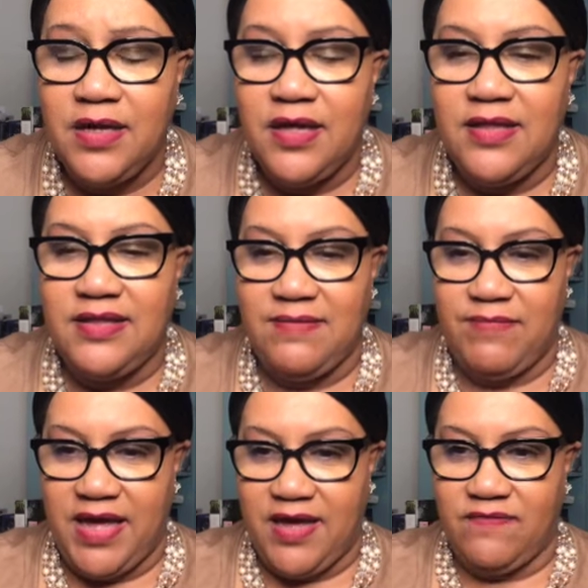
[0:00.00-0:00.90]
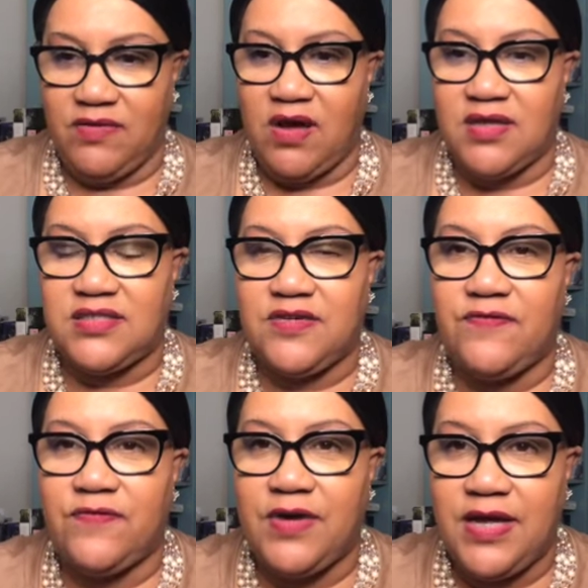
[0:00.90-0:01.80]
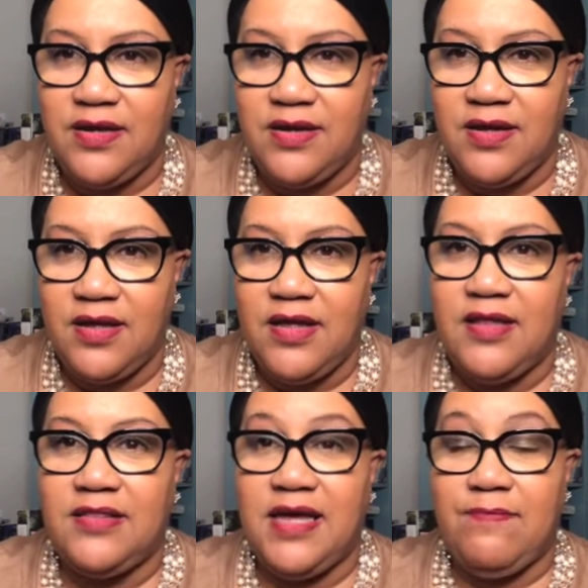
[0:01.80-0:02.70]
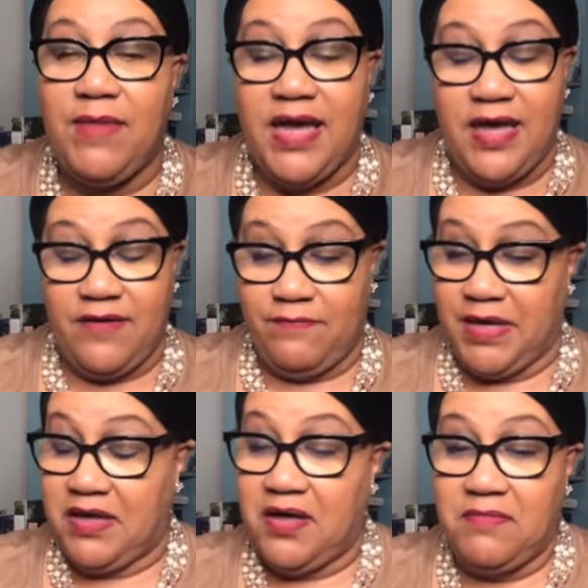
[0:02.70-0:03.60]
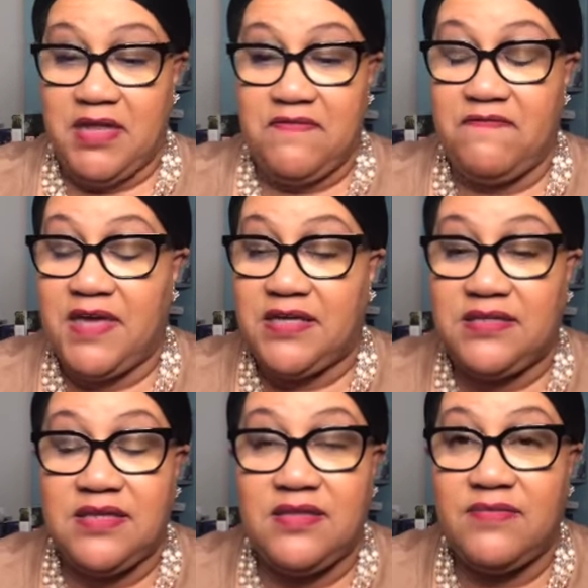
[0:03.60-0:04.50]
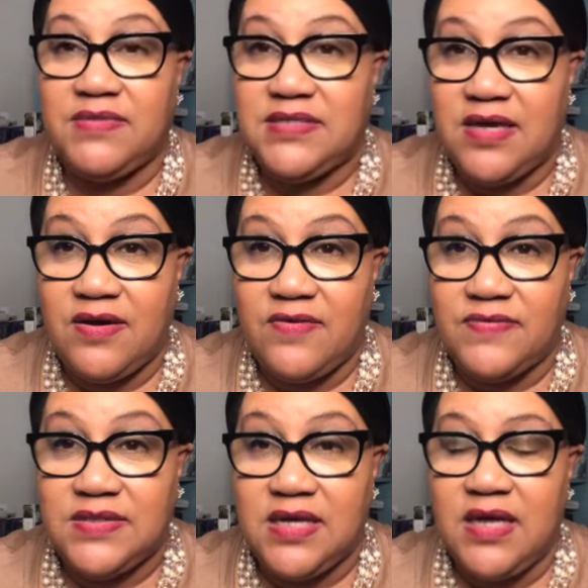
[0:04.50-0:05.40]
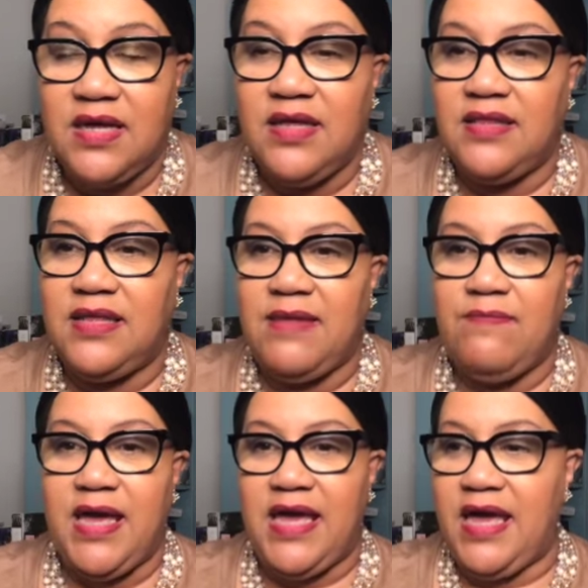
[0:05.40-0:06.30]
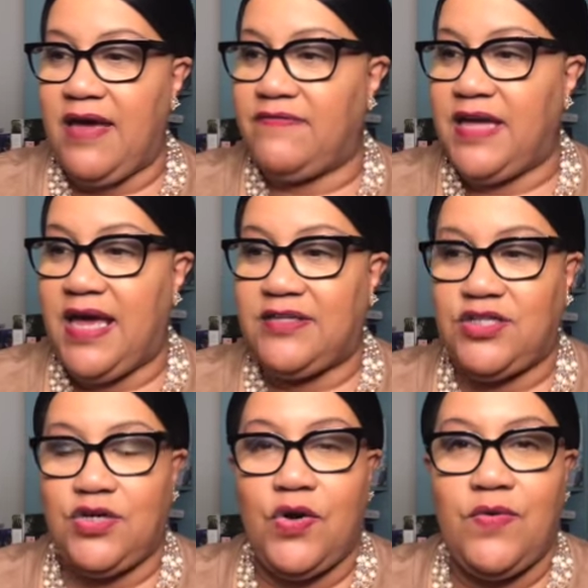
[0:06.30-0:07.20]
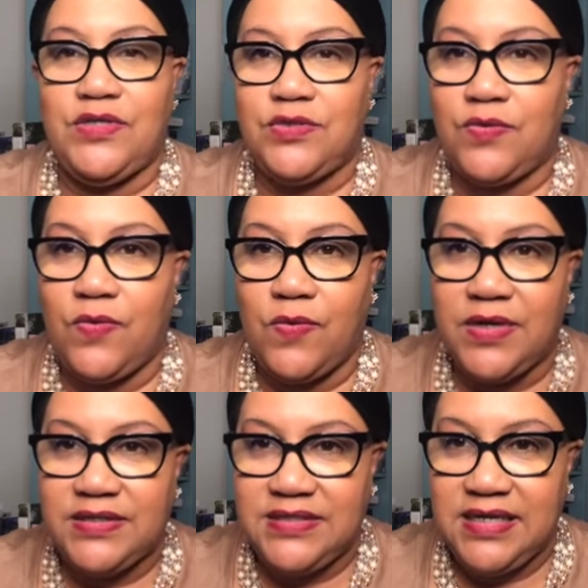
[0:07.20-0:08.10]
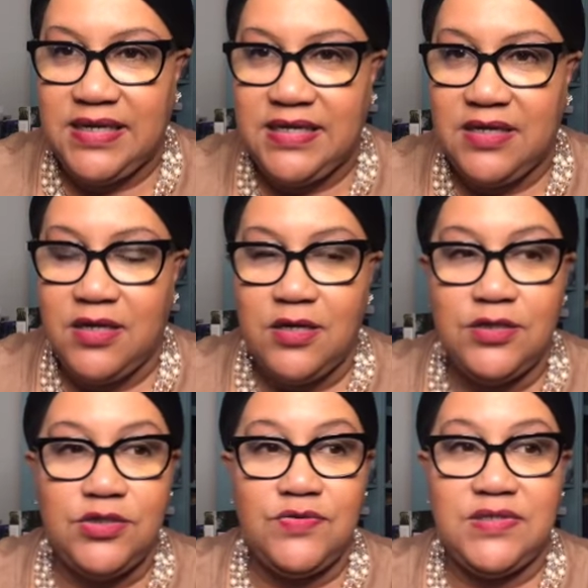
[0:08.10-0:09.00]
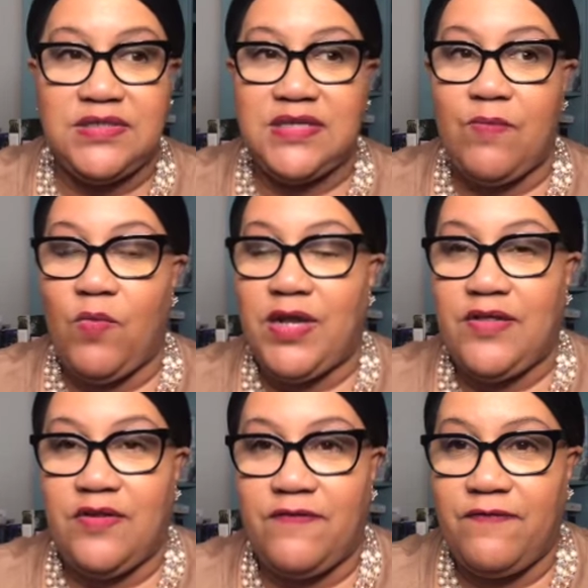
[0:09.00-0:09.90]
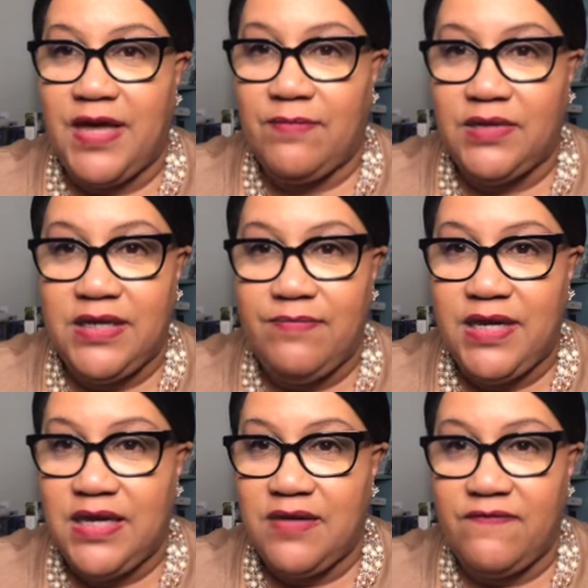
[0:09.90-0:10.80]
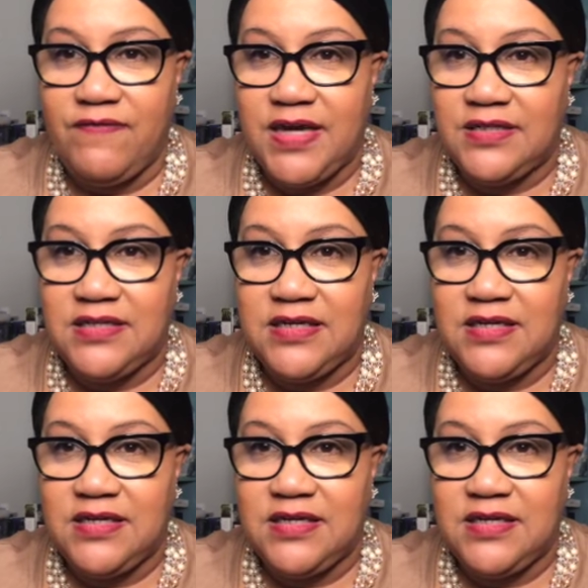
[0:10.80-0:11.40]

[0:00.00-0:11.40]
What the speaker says: they may have lost a friend, they may have become infected themselves, they may have had to go into quarantine due to someone in their family being infected.